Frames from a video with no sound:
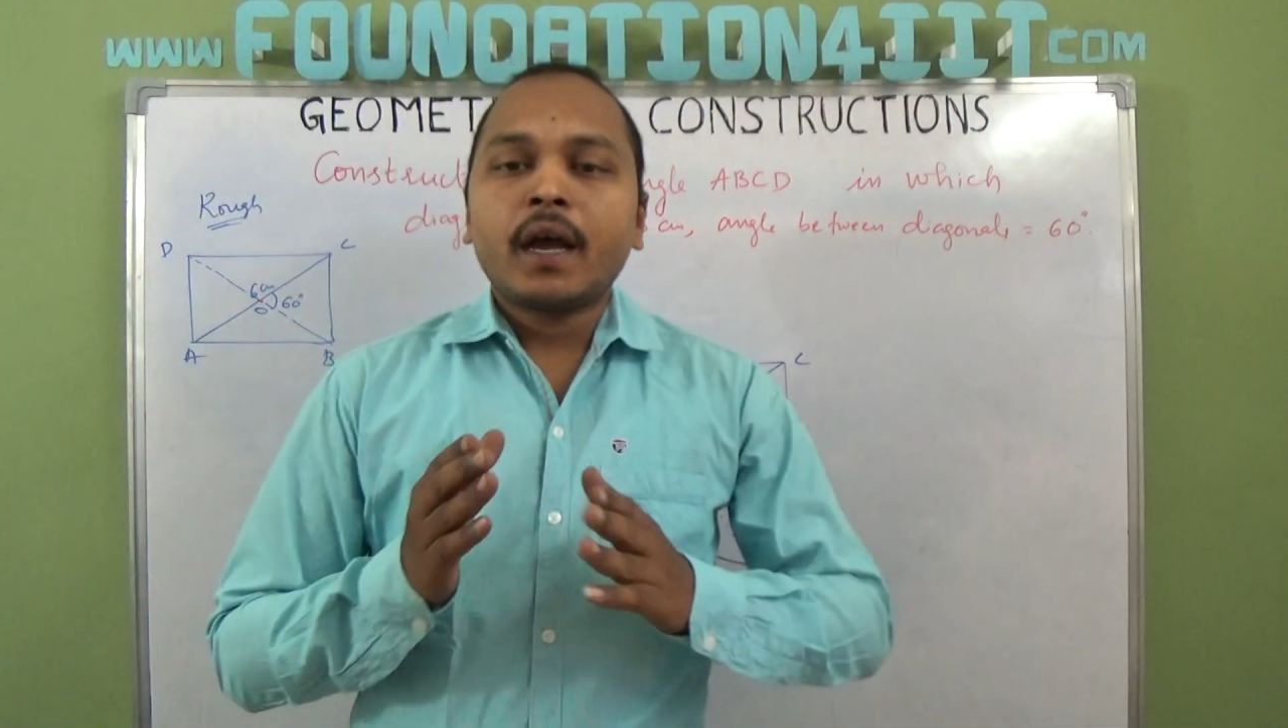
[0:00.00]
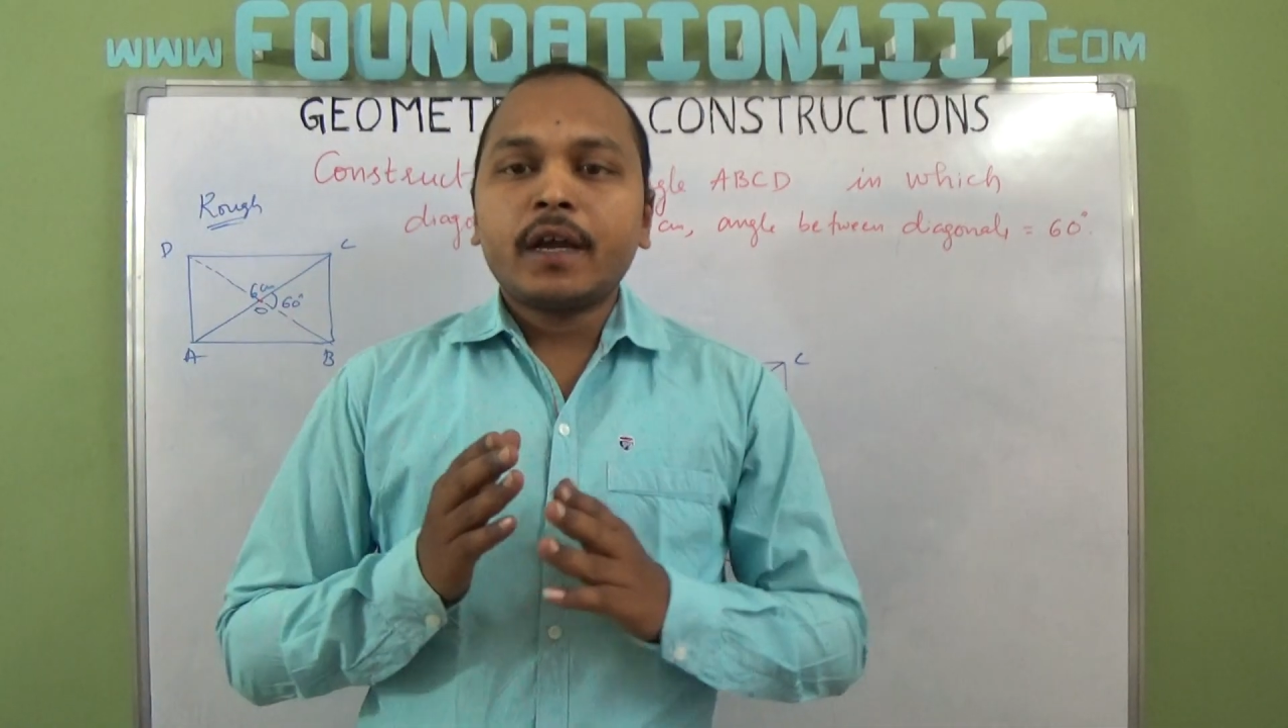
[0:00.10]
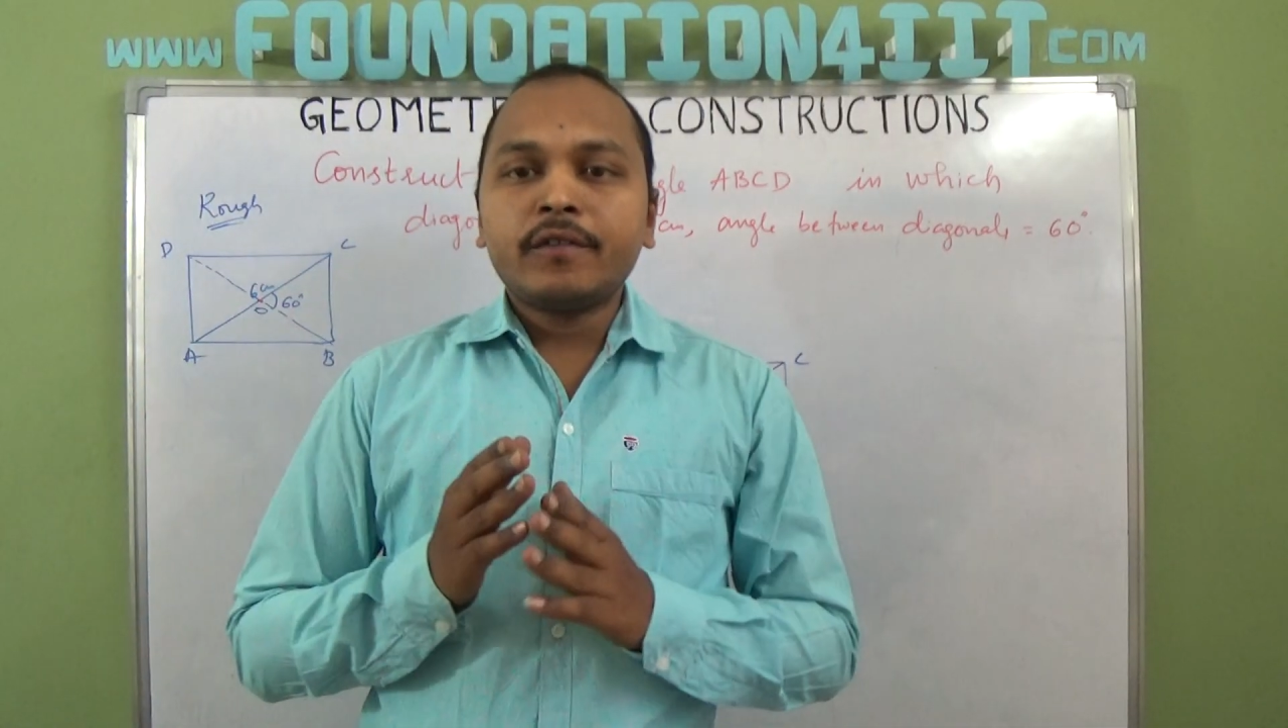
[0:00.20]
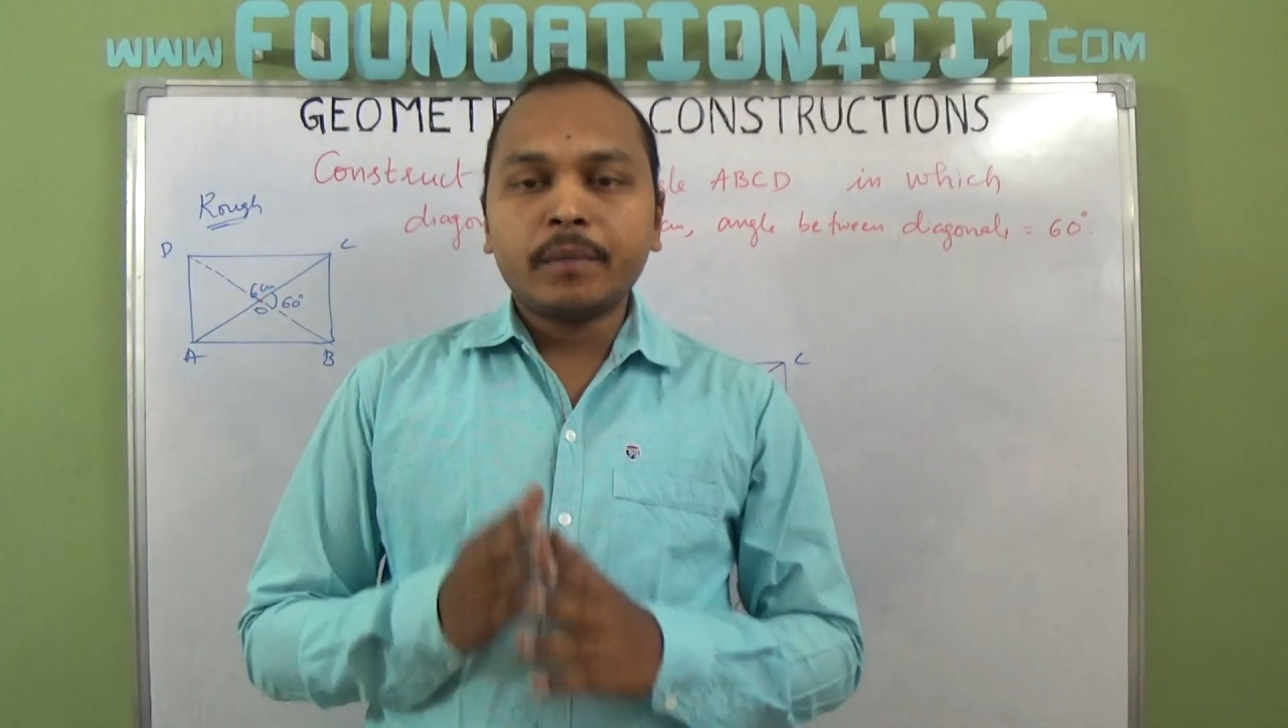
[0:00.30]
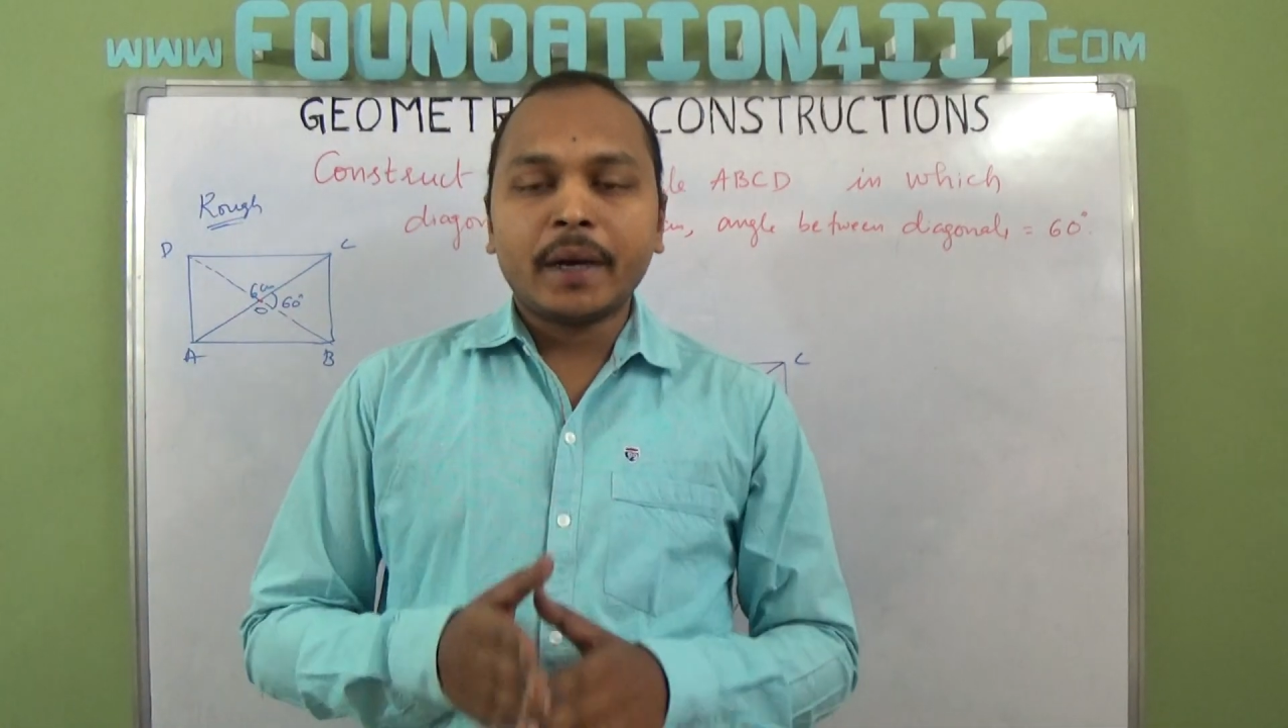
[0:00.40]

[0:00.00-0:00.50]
and we will